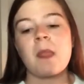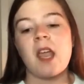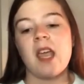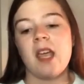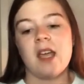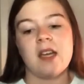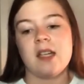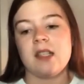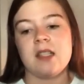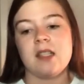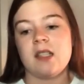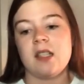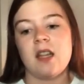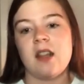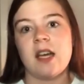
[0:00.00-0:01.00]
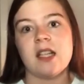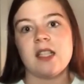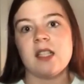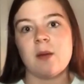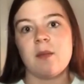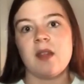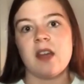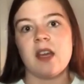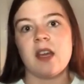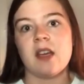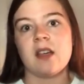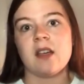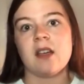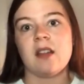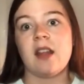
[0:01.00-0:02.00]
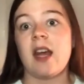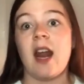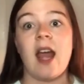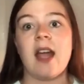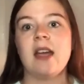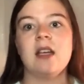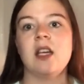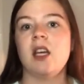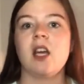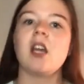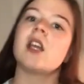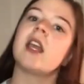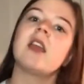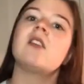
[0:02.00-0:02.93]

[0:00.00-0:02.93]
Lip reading: And that's something that I